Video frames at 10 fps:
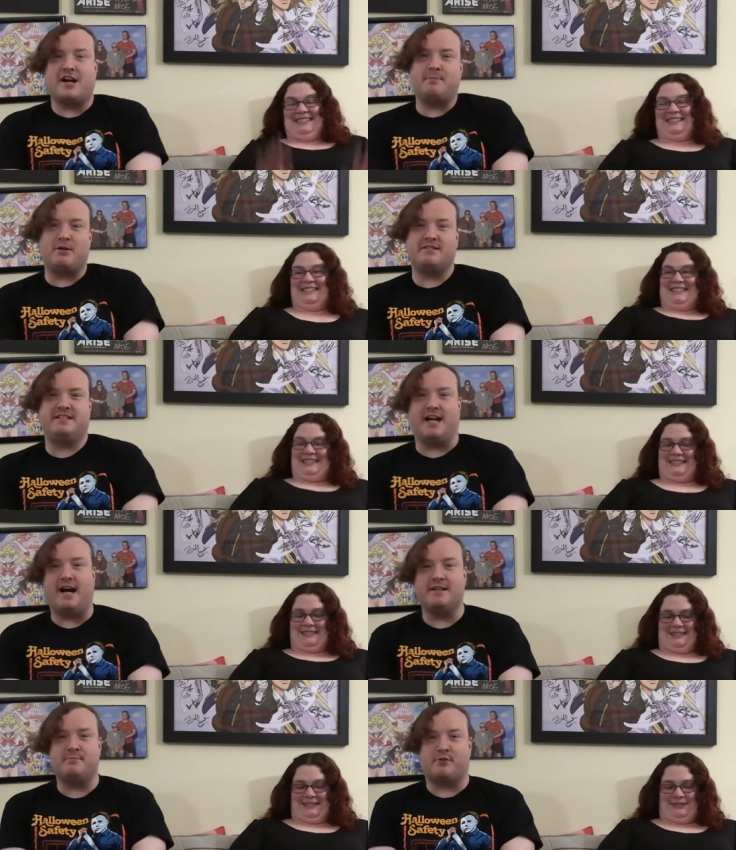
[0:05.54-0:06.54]
Speaker 1: to talk about
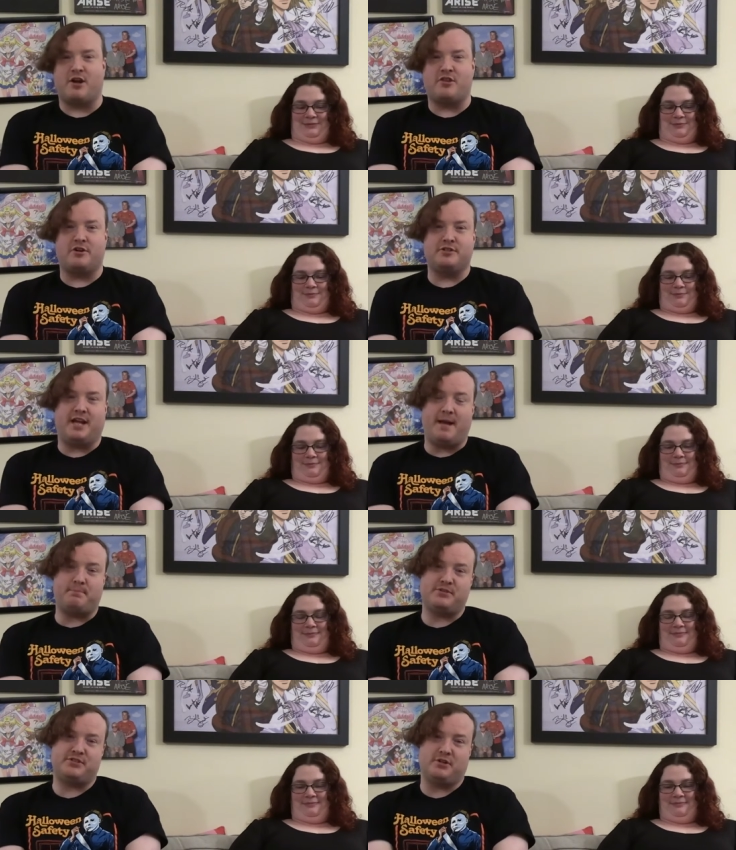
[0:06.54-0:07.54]
Don Brothers
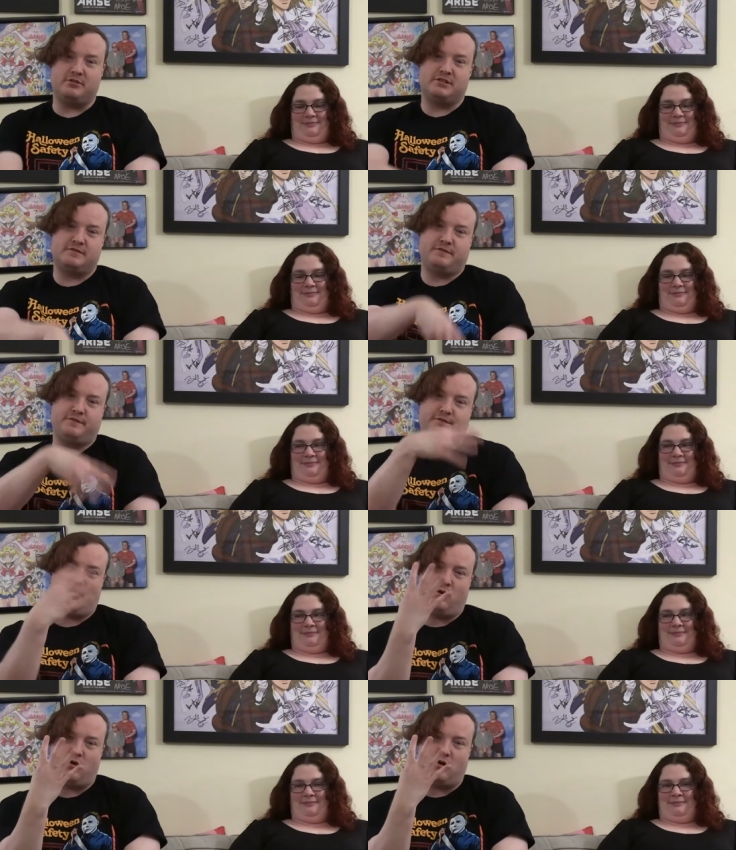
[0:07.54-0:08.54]
episodes
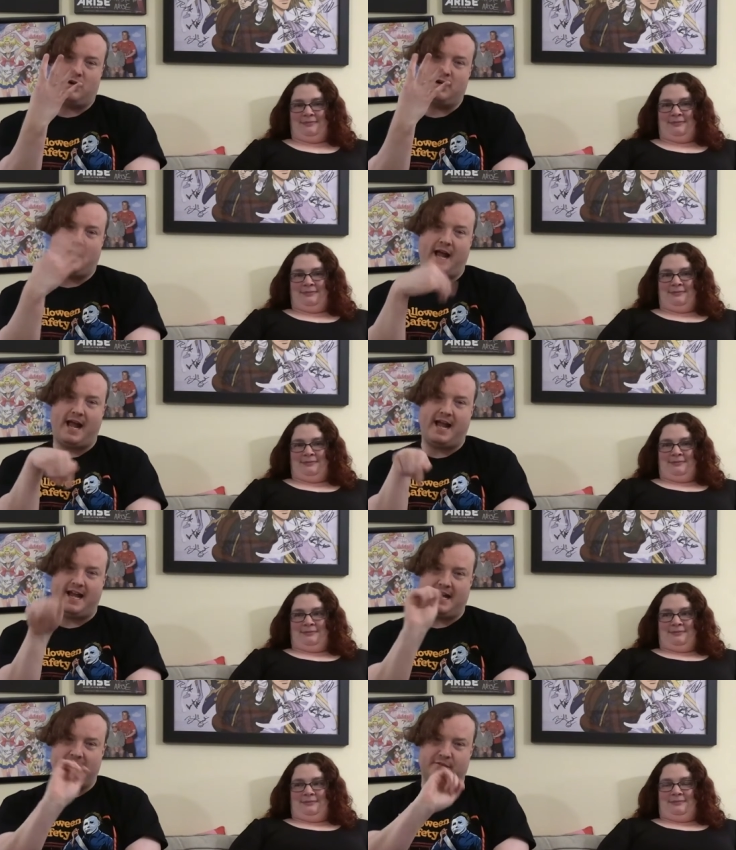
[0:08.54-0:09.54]
four
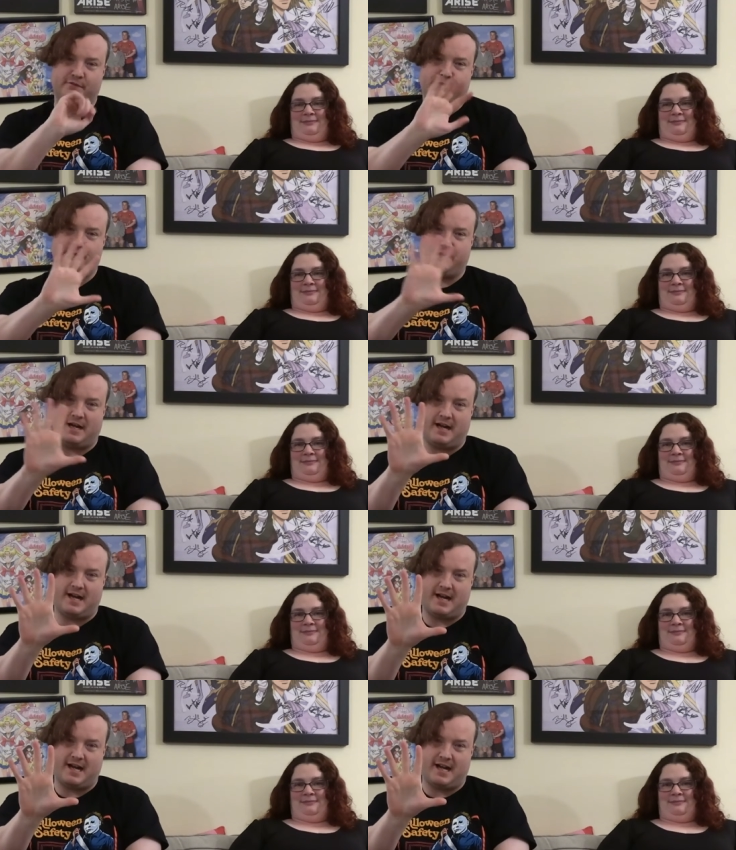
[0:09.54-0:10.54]
and
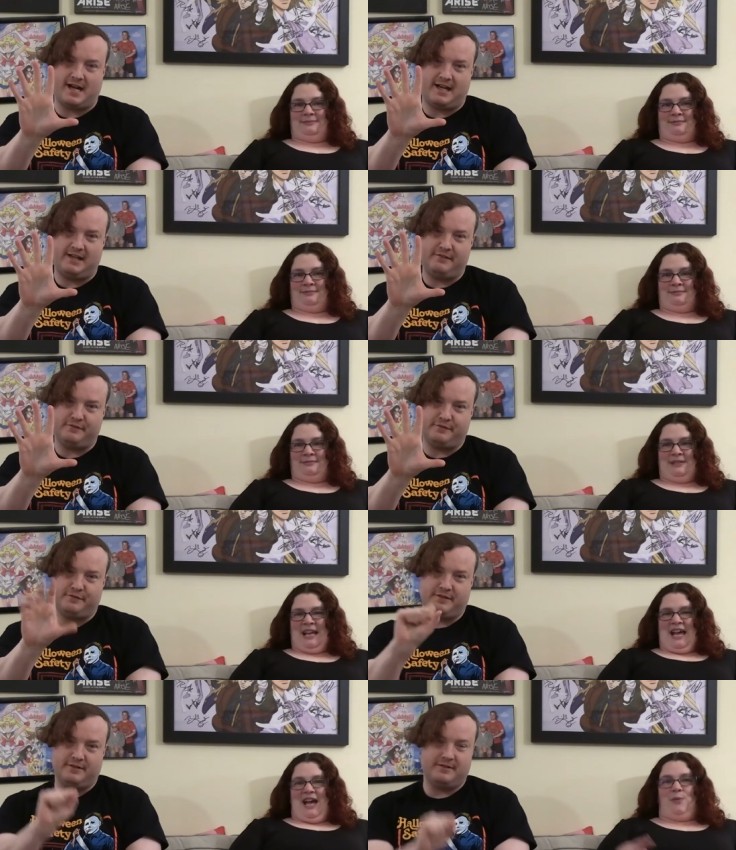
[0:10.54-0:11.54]
five.
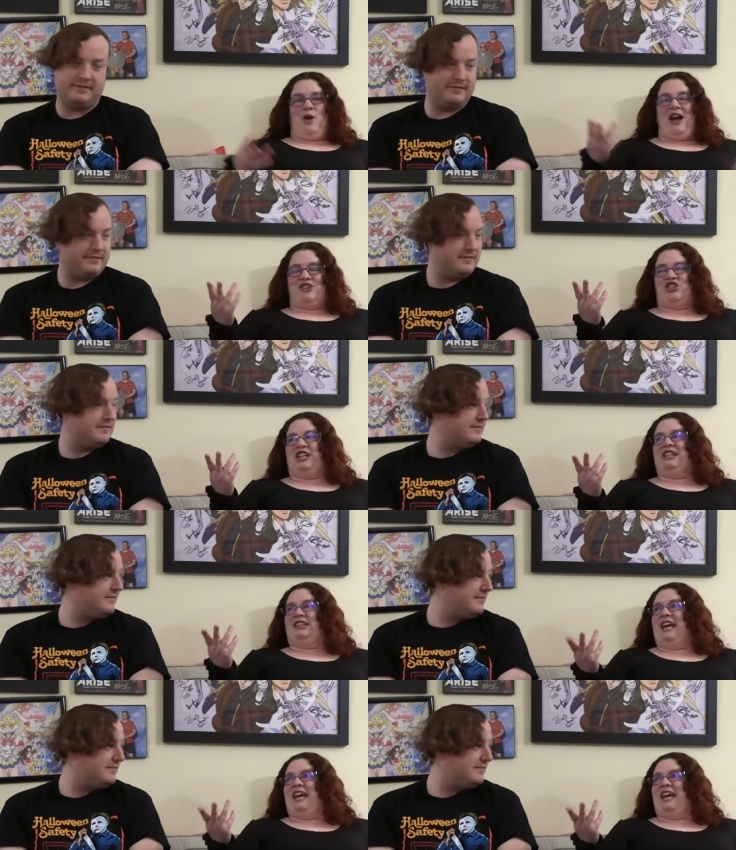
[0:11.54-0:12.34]
Speaker 2: And we're actually